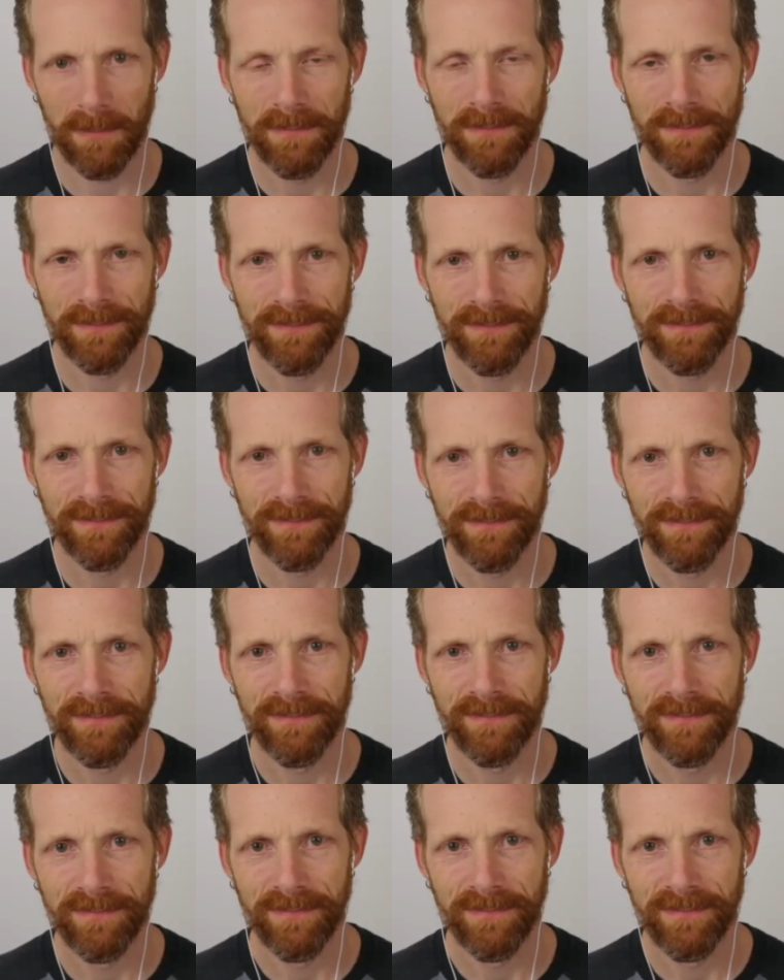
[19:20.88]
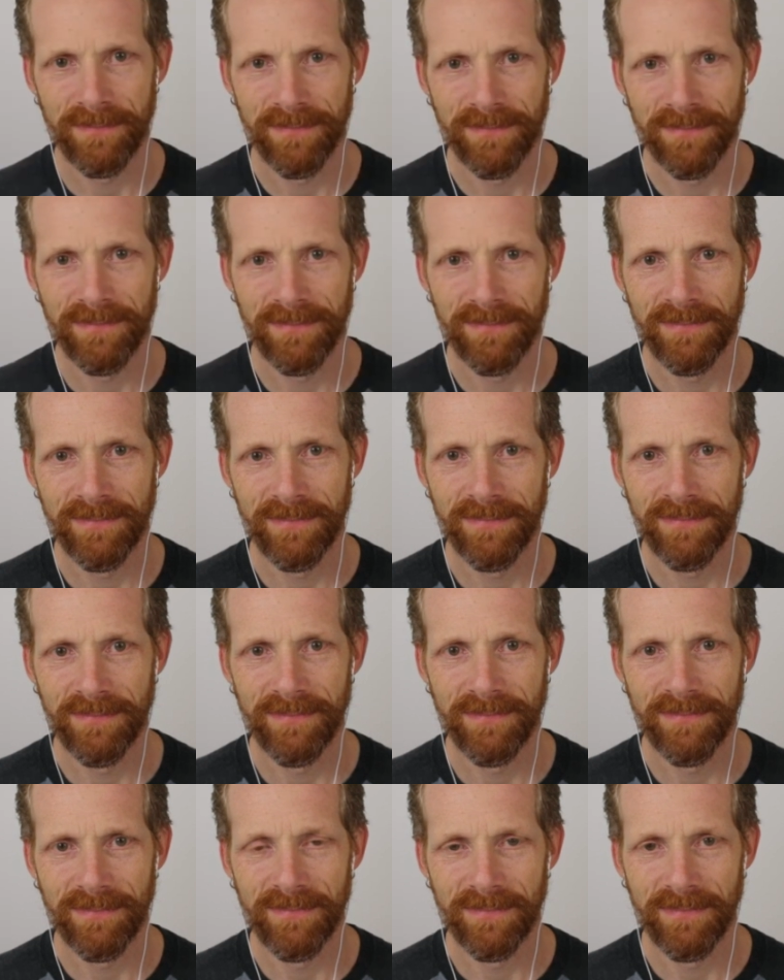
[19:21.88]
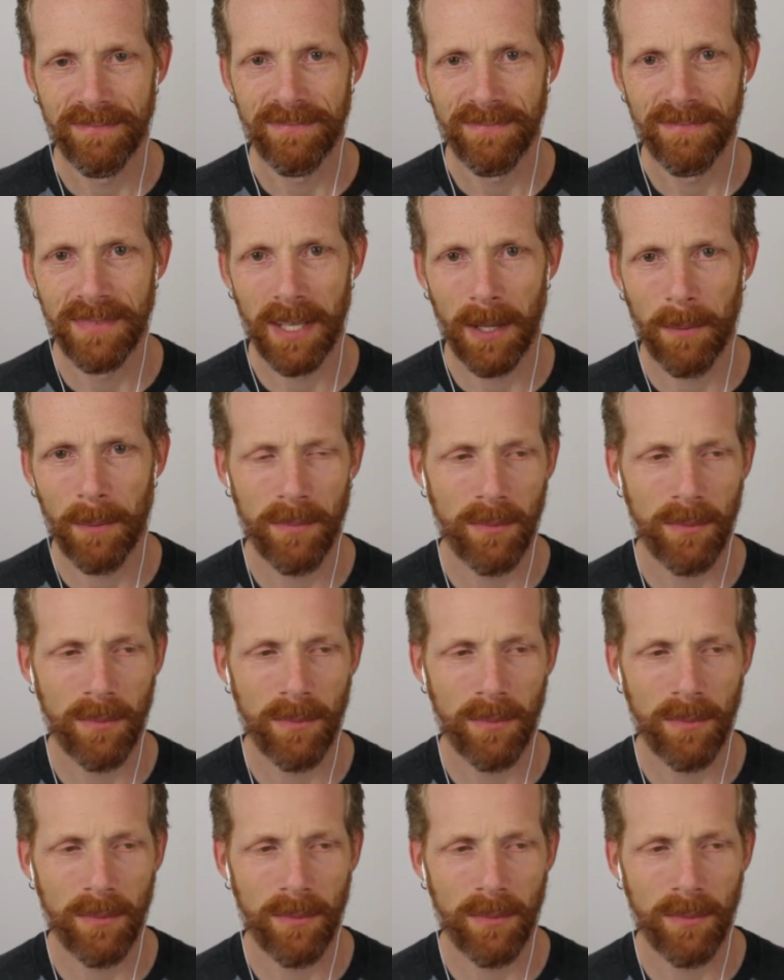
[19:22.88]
you said, show up on our skin. Yeah.